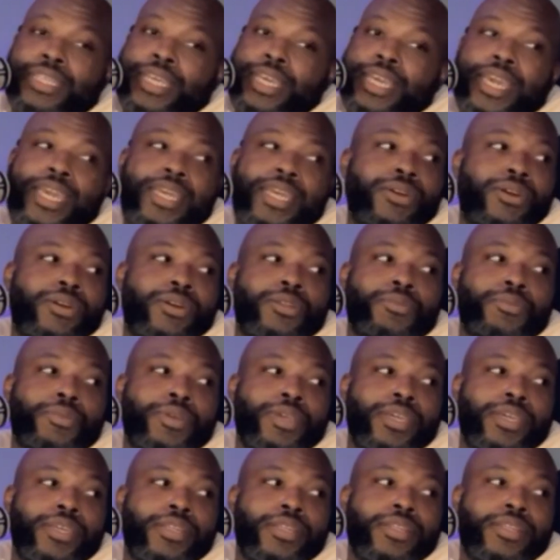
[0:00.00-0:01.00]
can't hate on him,
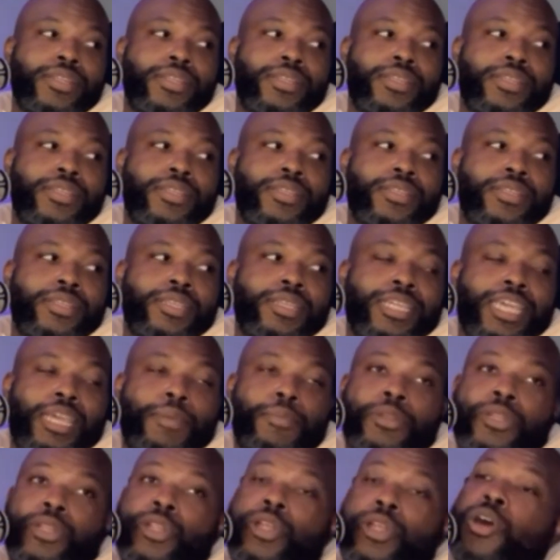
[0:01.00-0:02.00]
man. Nah, he came
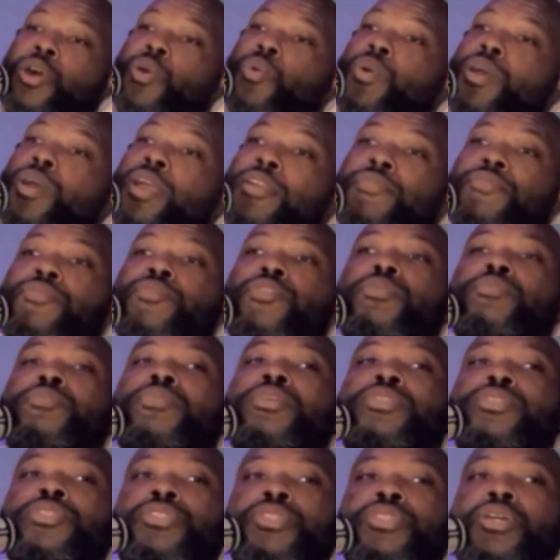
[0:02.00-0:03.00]
a long way from
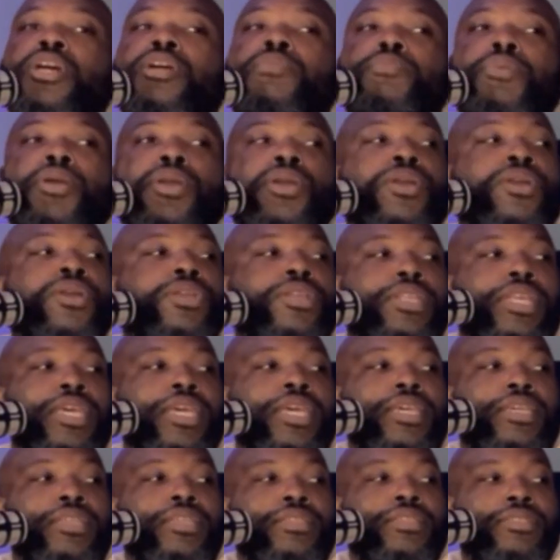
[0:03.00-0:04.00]
his Young Berg
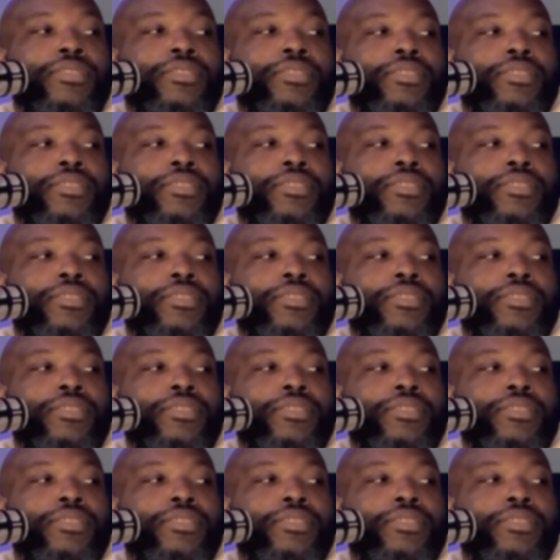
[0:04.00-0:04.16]
days.